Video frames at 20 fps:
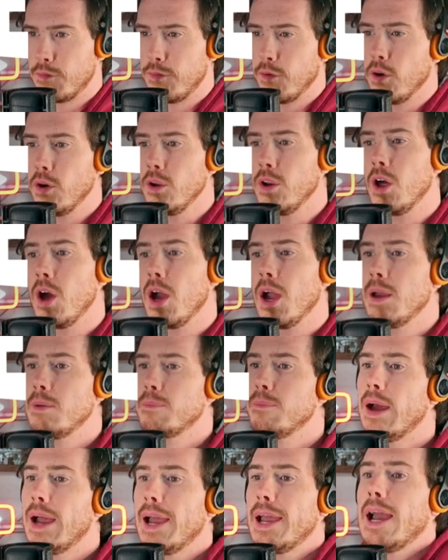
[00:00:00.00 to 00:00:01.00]

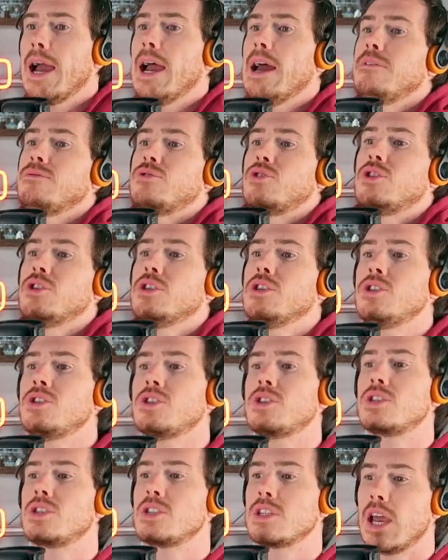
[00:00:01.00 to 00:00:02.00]
Fortnite may have
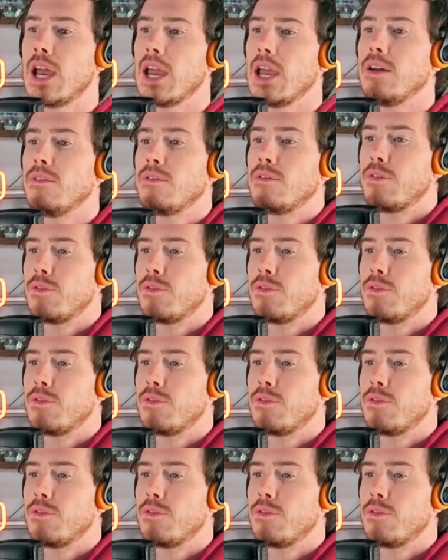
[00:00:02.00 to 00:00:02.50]
just saved